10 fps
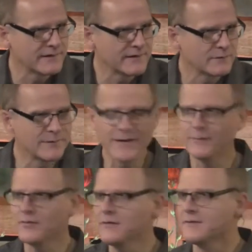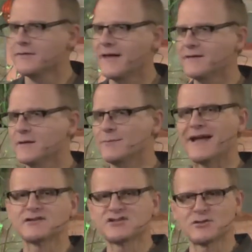Remember that the
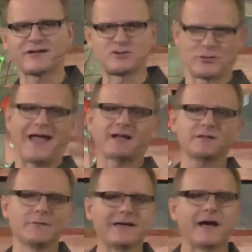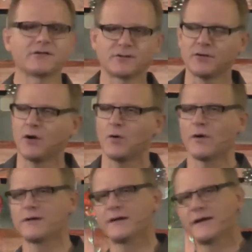magistrates dragged them out, you know,
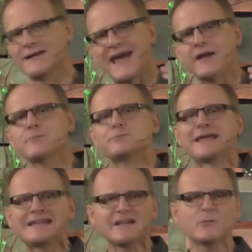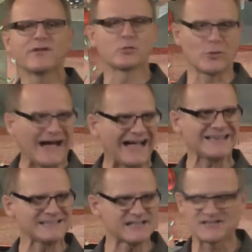and uh, had them beaten with
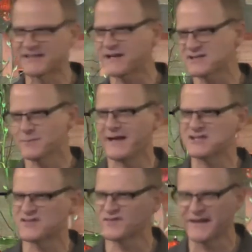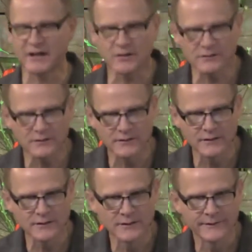rods as thick as a man's finger?
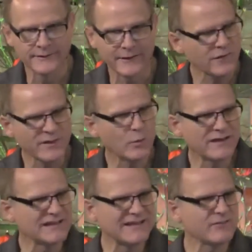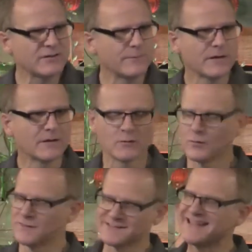I don't think we can even
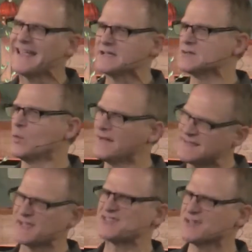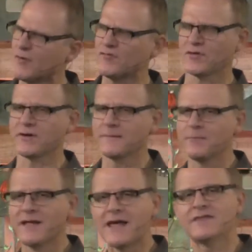relate to what they suffered,
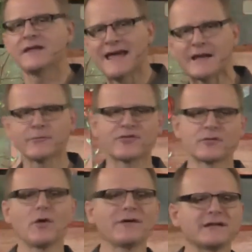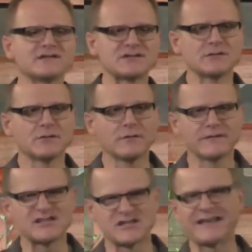and then had them thrown into
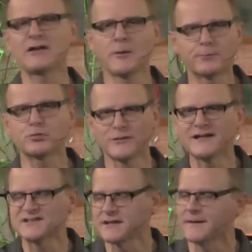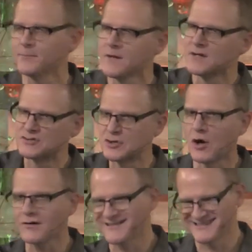this inner prison,
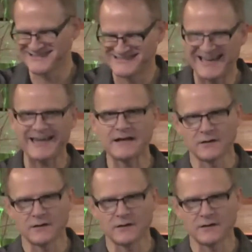dark, dank,